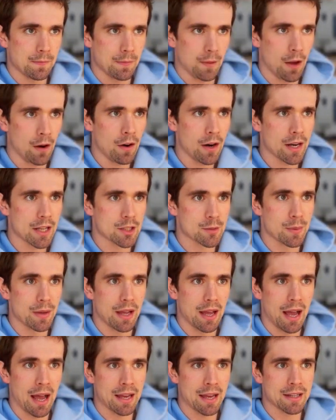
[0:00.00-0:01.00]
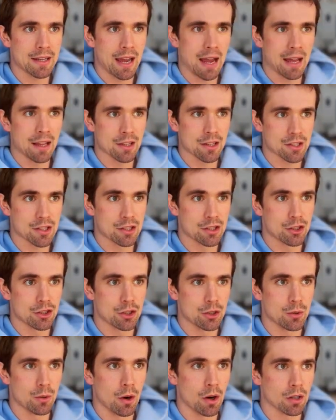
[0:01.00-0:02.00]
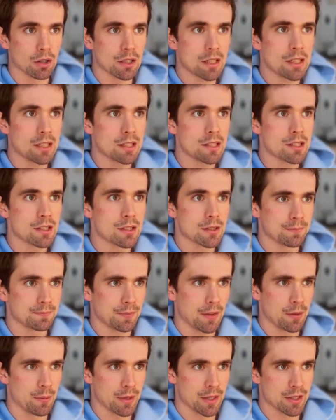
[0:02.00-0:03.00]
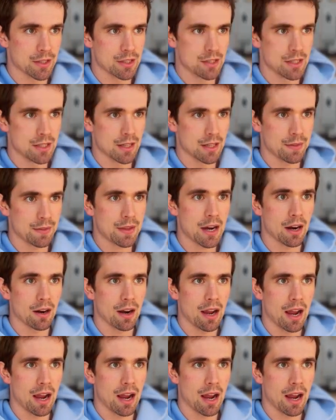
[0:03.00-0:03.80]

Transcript: All right, it's added Allison to our leads, and you can see that there.